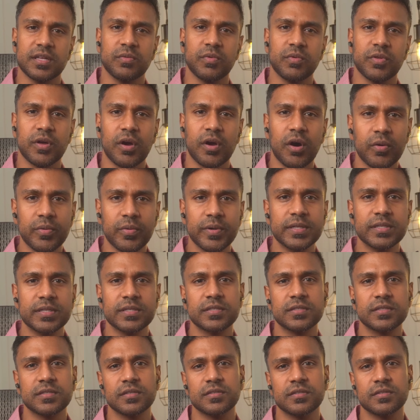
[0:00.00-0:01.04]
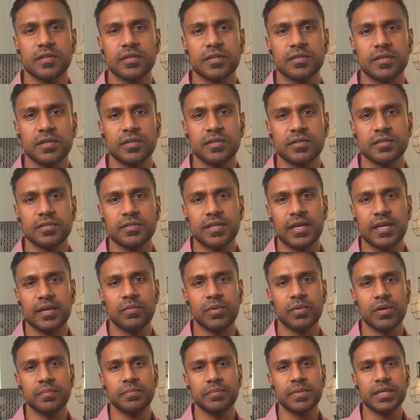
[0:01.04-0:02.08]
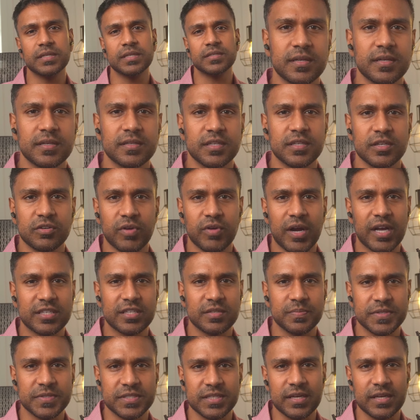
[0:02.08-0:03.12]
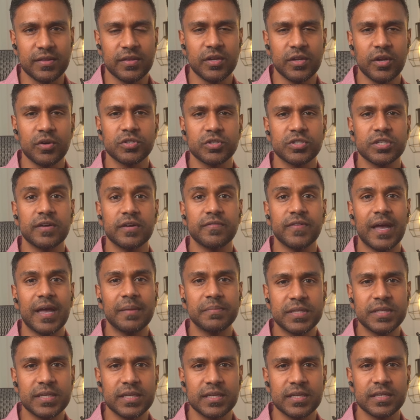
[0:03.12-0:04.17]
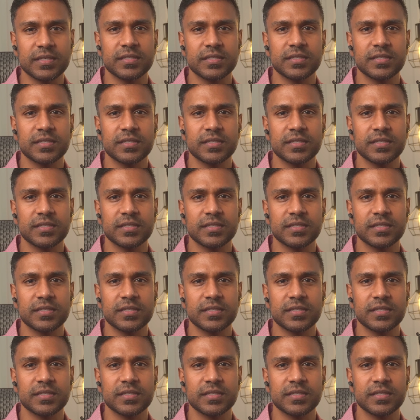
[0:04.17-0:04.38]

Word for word: with koans to start to understand what it means to grasp, say, the notion of emptiness.